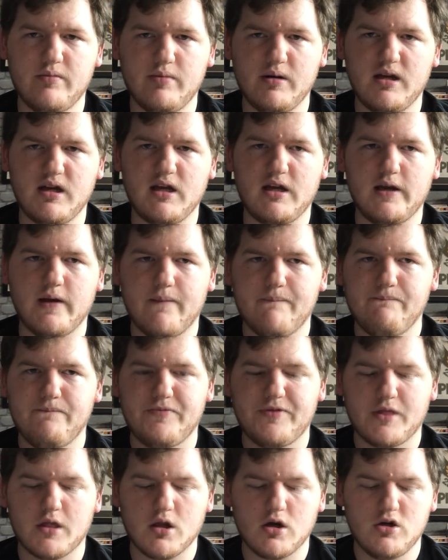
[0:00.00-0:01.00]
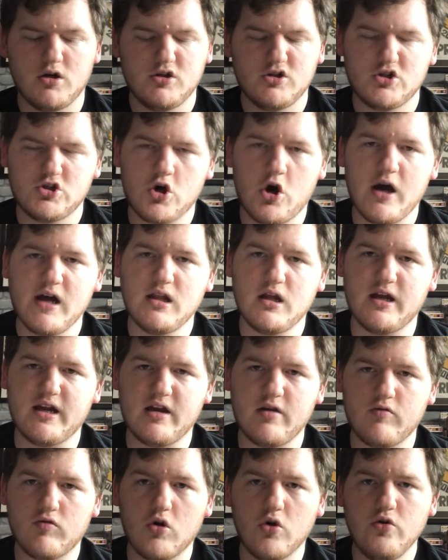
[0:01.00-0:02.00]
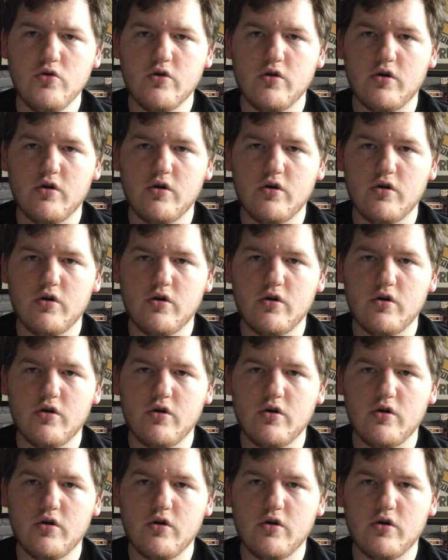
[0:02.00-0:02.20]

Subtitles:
be Tyler Hero